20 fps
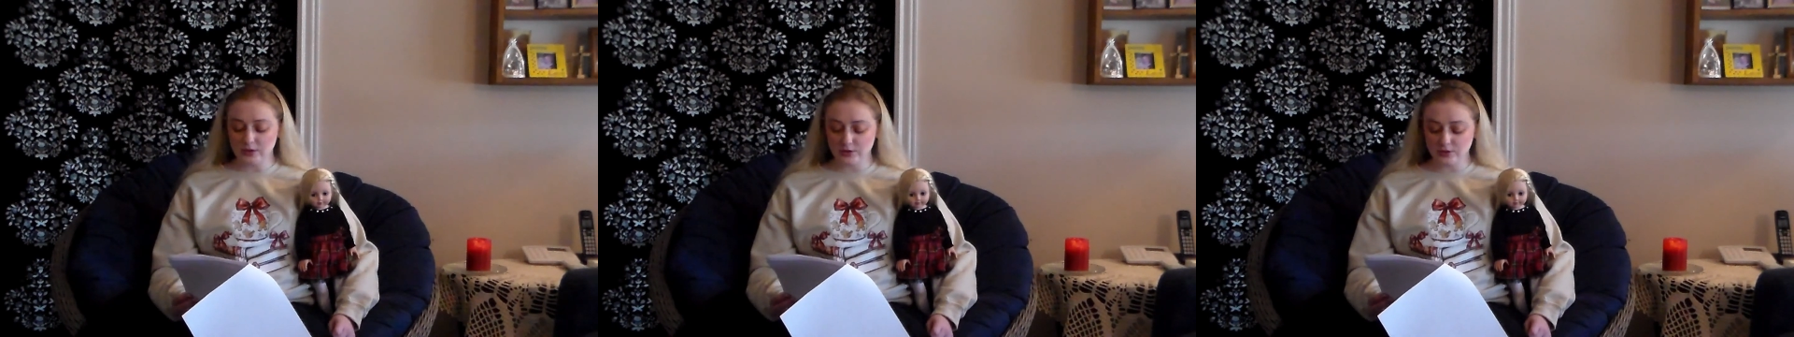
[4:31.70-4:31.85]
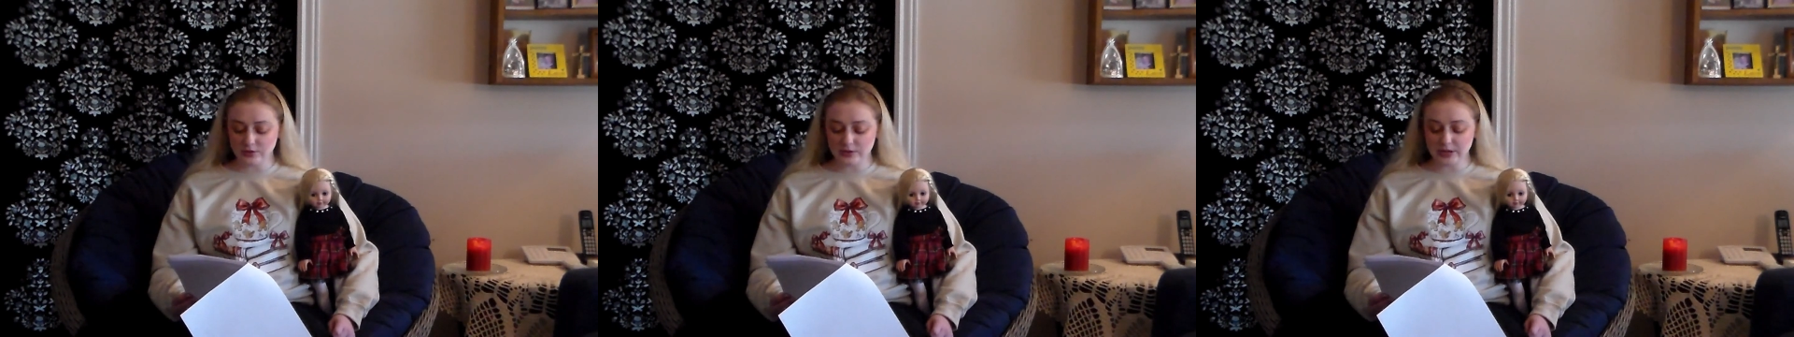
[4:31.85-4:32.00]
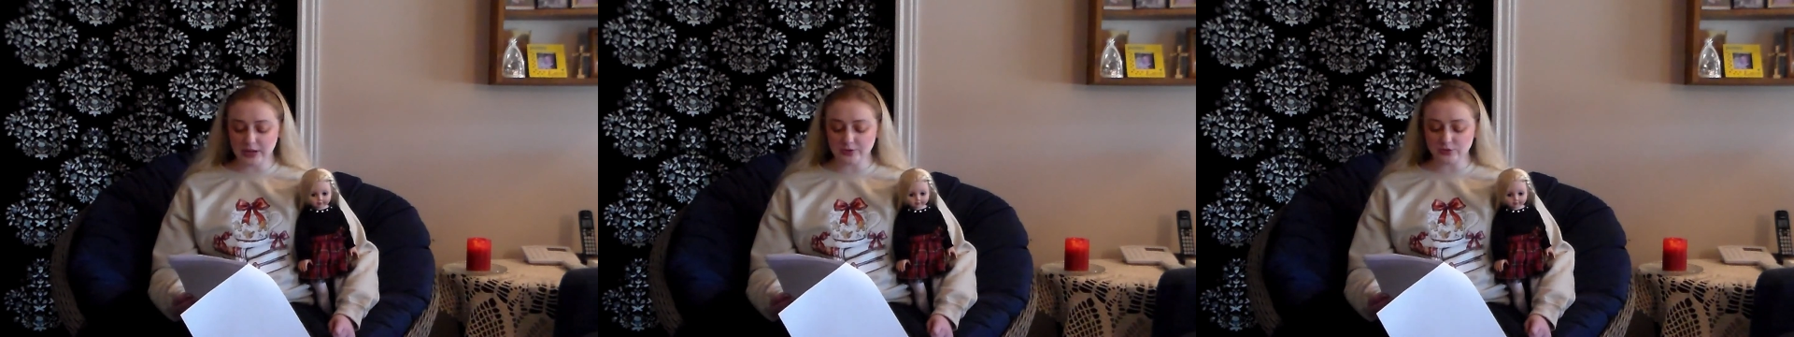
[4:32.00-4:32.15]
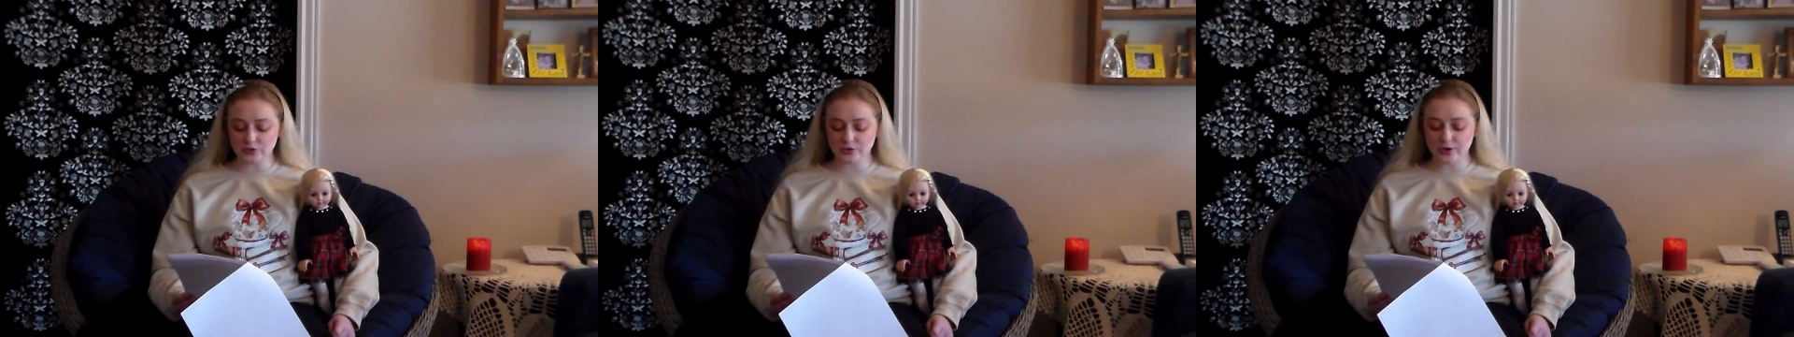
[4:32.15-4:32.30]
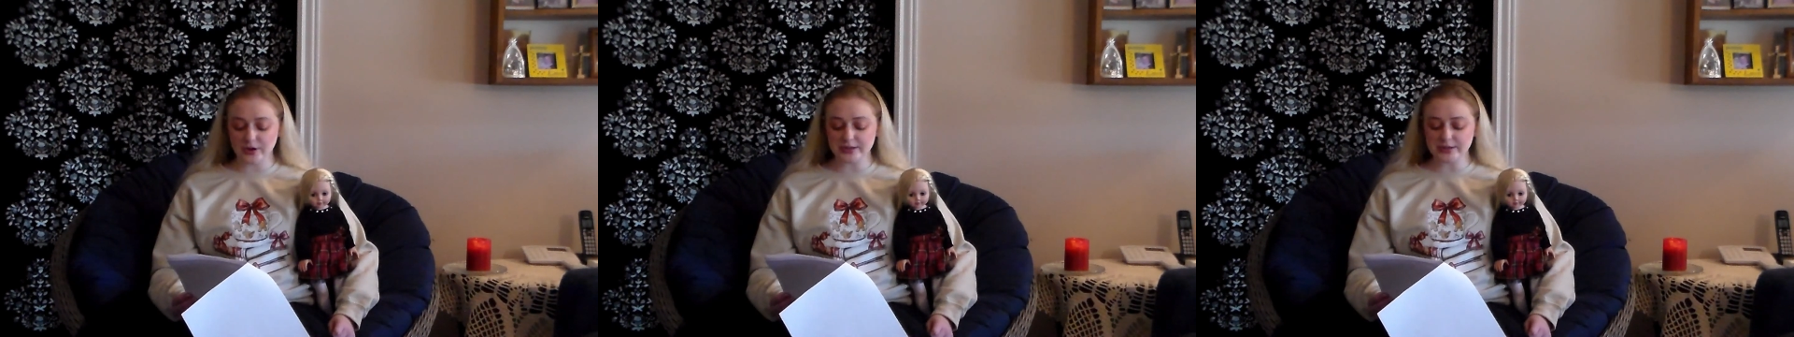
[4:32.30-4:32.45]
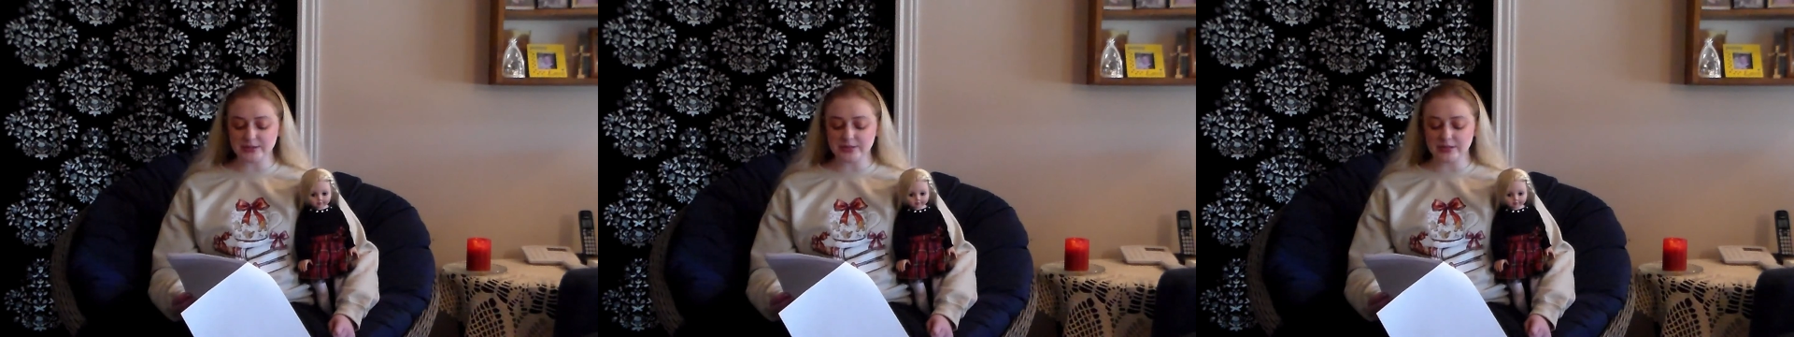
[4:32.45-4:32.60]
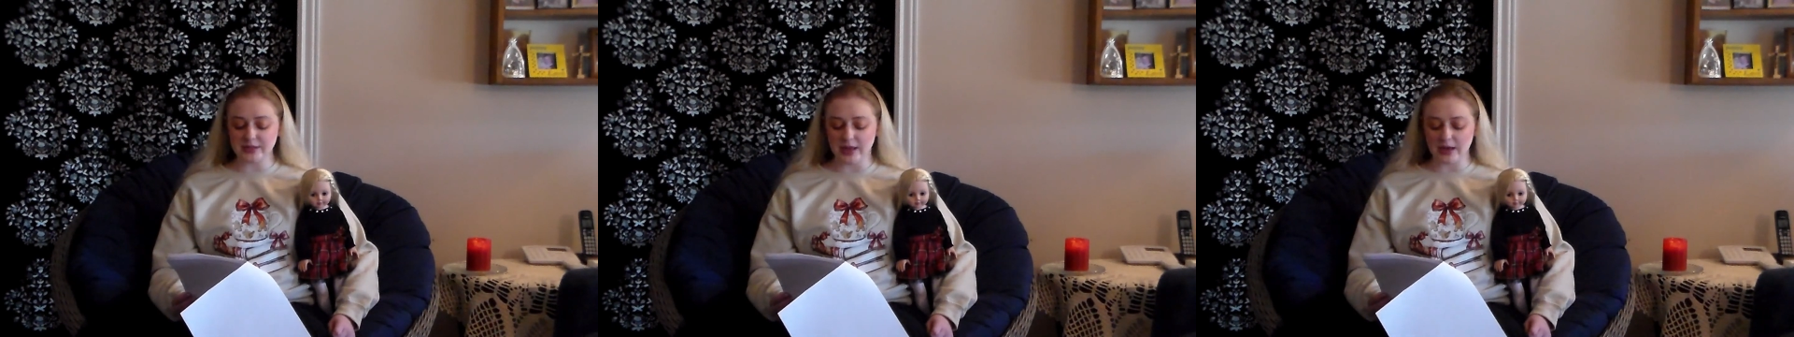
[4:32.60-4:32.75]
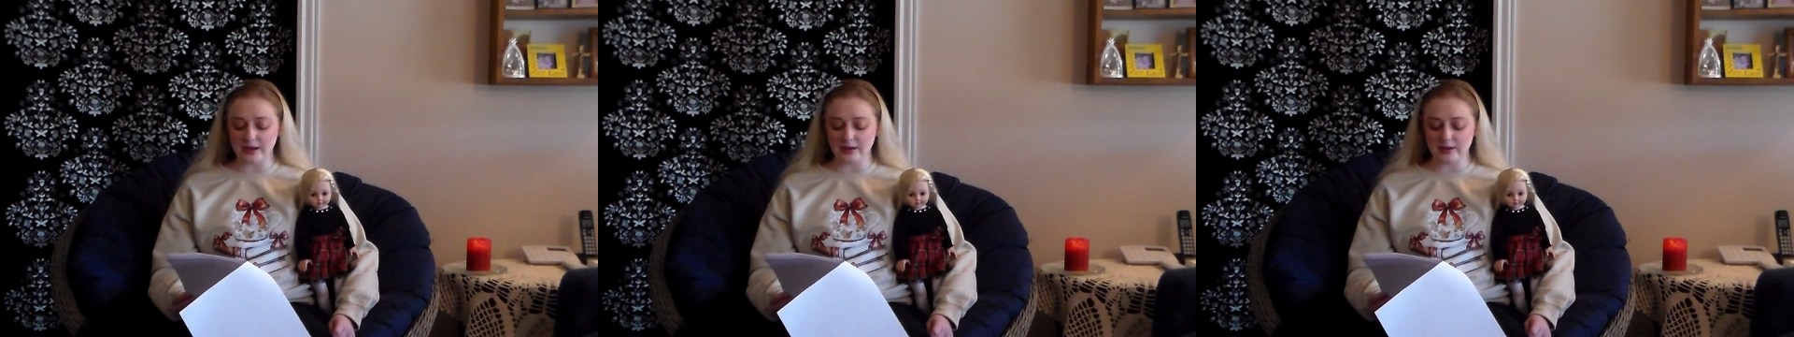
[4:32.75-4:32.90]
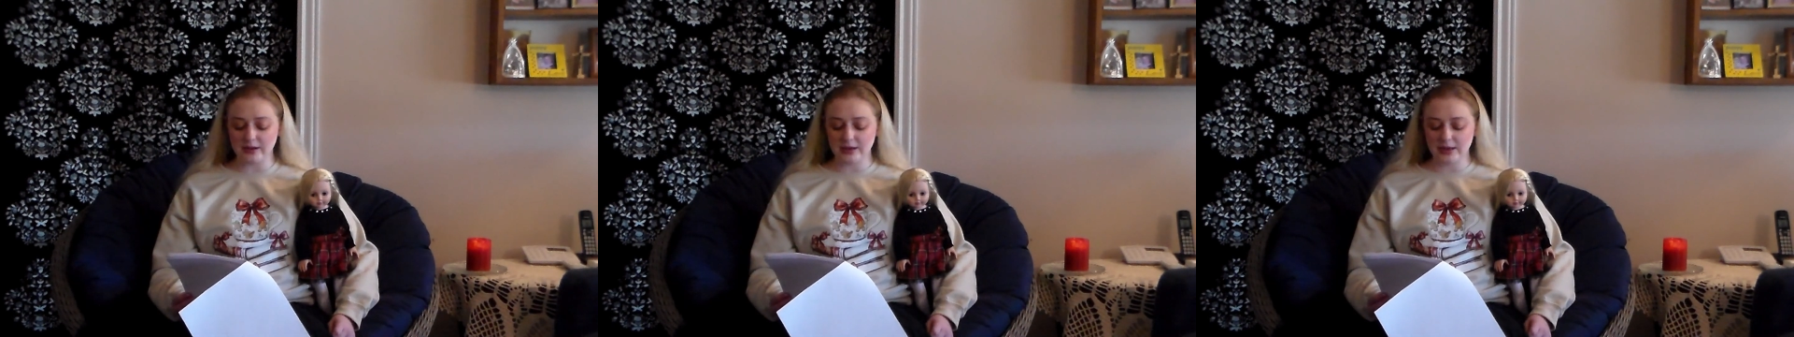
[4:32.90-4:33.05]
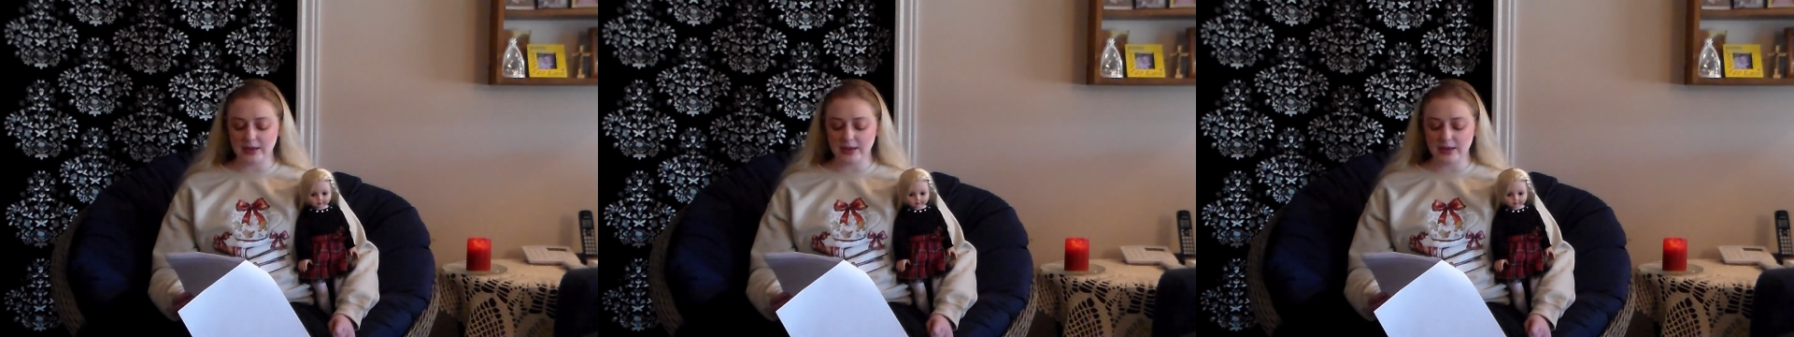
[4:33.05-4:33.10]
Luke tells Grace that